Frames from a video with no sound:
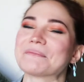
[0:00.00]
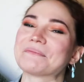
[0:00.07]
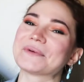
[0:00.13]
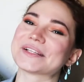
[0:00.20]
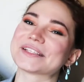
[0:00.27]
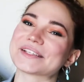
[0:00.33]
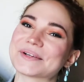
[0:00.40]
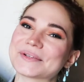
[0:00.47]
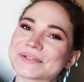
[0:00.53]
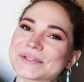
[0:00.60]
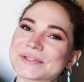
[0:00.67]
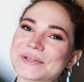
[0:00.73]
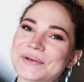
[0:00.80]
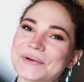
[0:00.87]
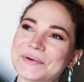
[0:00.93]
But
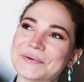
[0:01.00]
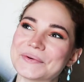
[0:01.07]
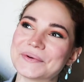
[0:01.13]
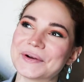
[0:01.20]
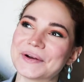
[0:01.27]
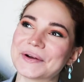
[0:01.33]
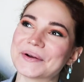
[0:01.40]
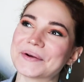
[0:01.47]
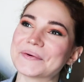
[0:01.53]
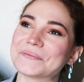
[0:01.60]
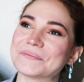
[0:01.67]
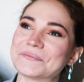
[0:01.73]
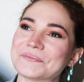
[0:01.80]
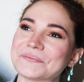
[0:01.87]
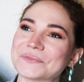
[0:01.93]
also
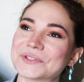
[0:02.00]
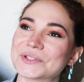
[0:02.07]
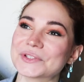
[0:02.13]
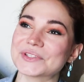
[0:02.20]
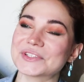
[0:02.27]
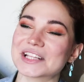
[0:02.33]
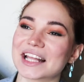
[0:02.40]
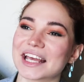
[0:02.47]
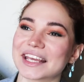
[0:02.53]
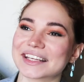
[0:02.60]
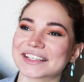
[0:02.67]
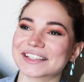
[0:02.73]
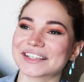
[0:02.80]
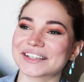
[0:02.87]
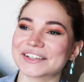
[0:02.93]
just
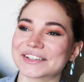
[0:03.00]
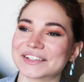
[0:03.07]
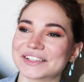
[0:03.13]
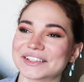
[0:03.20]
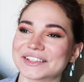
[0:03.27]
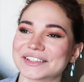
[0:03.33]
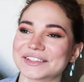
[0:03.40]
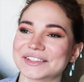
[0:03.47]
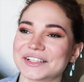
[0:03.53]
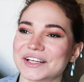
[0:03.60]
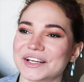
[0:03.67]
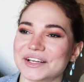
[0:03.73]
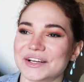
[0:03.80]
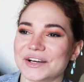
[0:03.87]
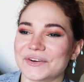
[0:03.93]
like
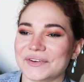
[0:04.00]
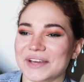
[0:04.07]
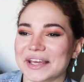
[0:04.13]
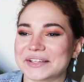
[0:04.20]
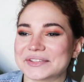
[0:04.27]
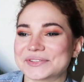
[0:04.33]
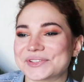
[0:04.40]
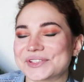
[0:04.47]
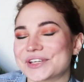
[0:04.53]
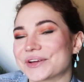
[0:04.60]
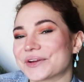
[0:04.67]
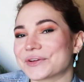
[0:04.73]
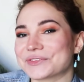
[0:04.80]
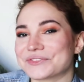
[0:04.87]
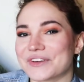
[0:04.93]
okay, to
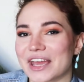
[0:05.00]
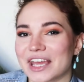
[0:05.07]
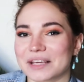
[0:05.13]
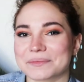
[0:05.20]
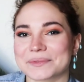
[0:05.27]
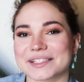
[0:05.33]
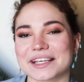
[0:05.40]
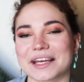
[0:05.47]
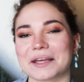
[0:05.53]
share good vibes.